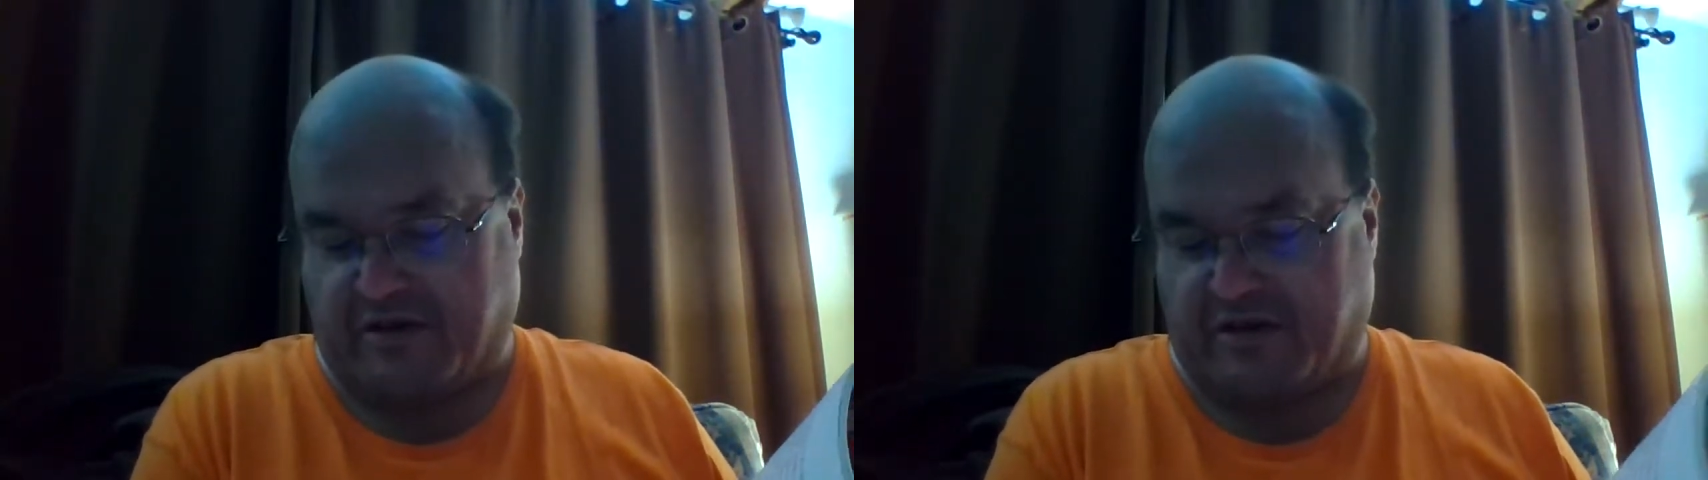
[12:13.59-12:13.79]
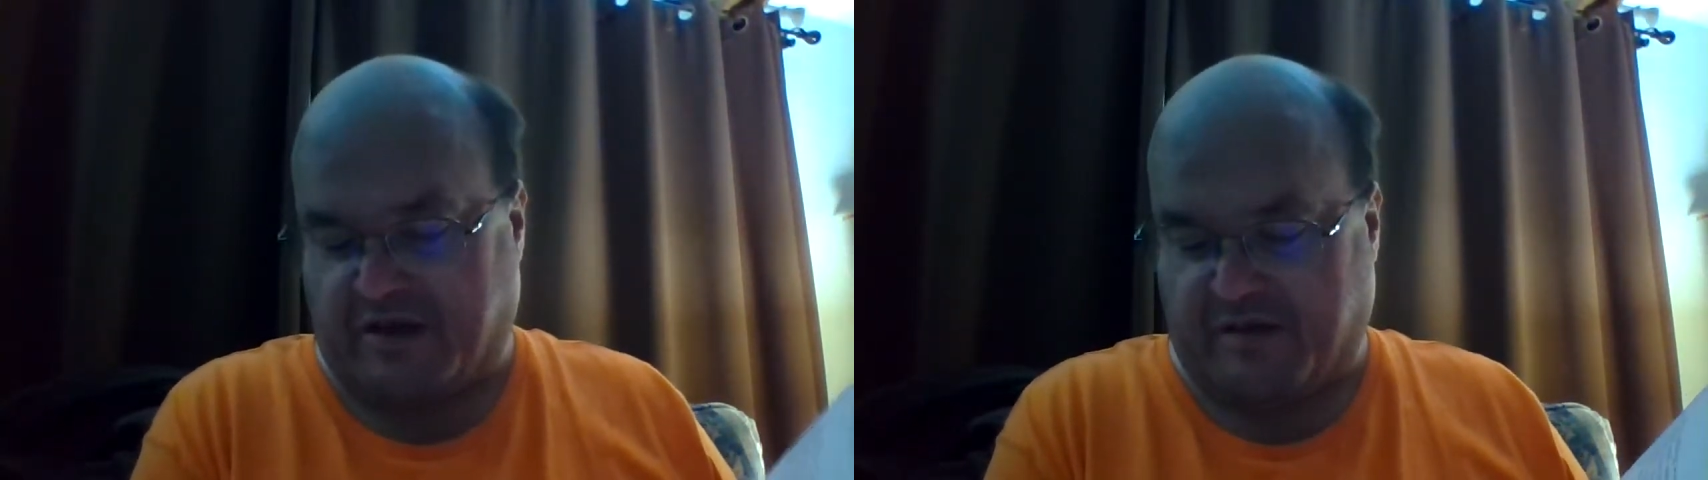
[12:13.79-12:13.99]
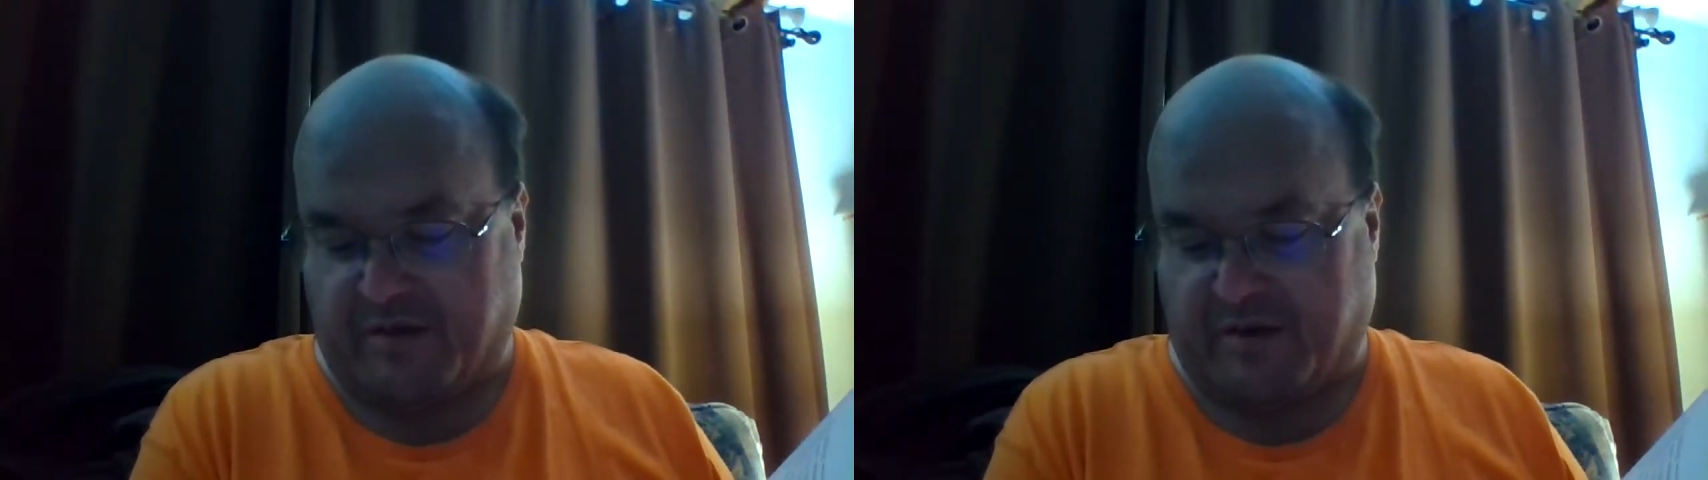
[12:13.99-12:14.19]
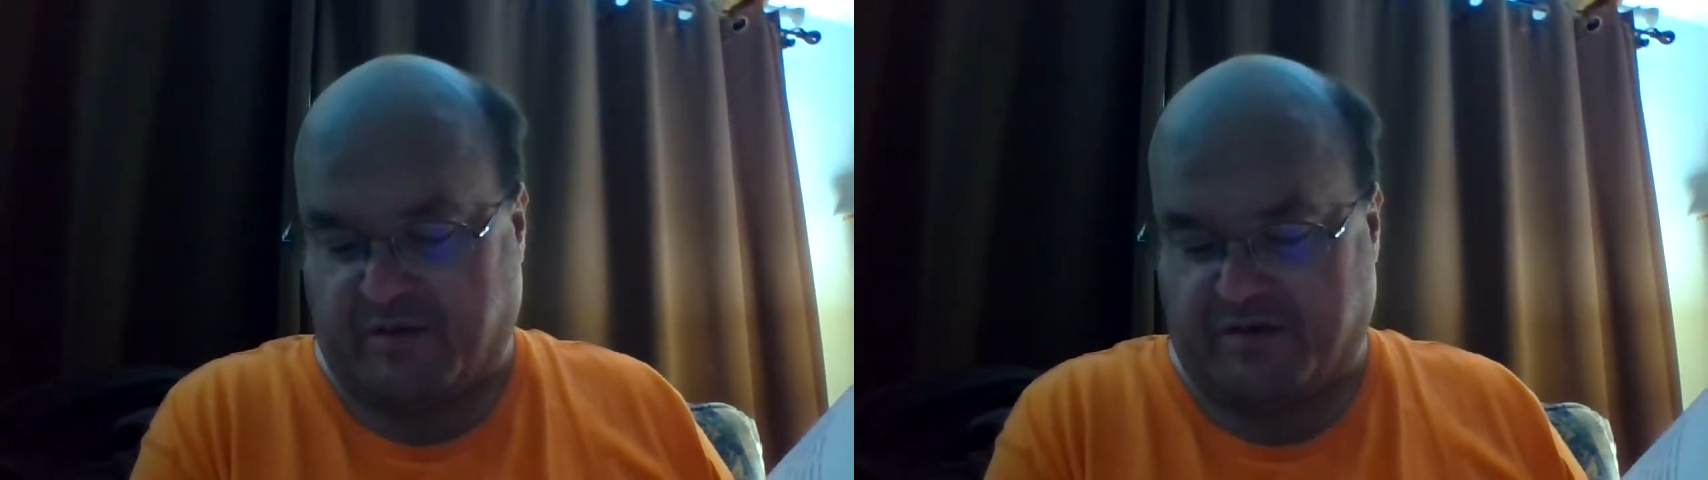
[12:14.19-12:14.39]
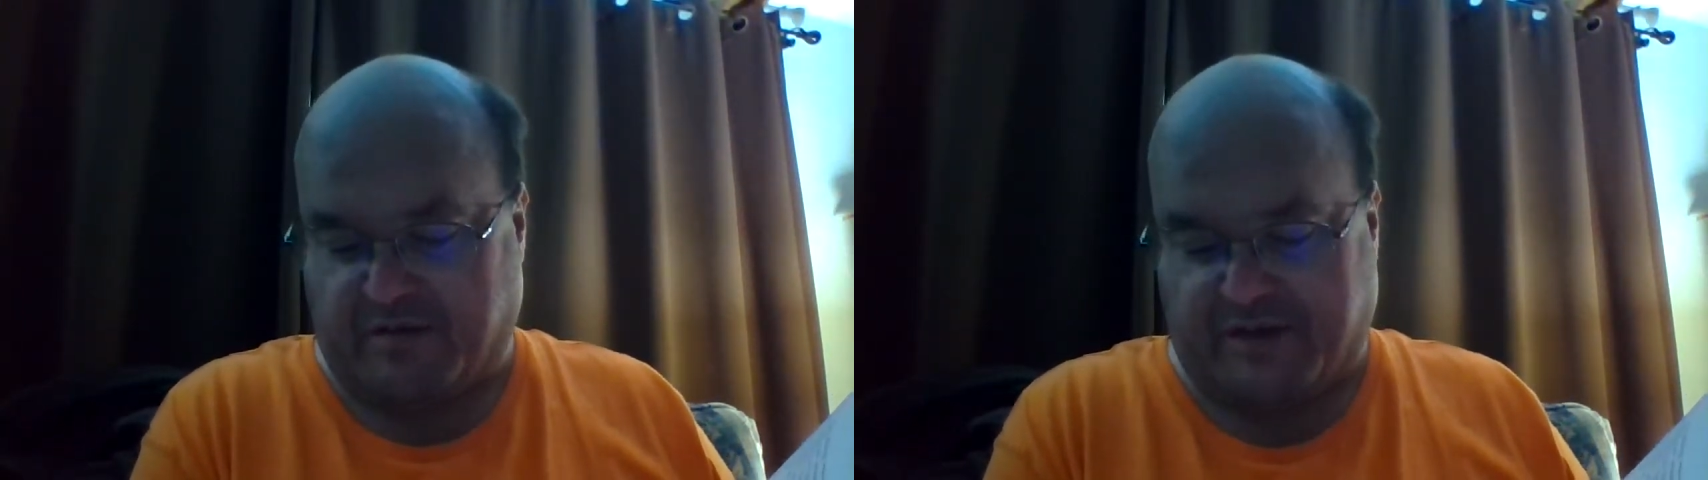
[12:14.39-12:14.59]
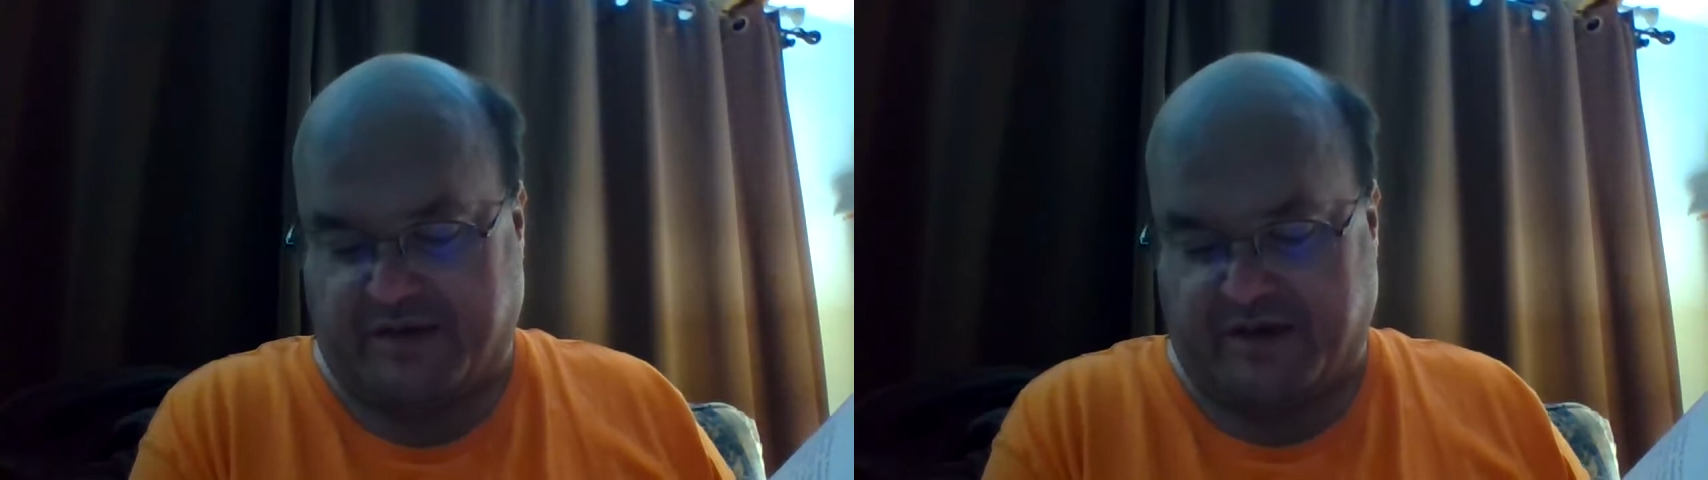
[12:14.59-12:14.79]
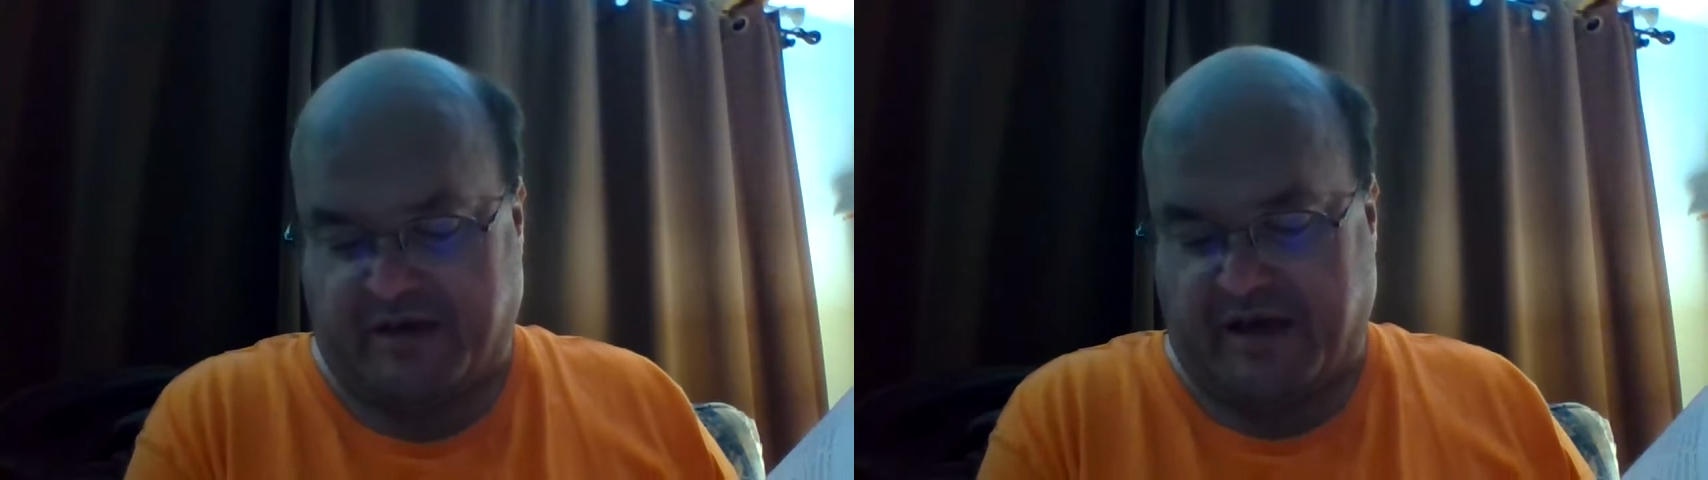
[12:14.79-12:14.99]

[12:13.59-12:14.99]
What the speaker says: looking in bewilderment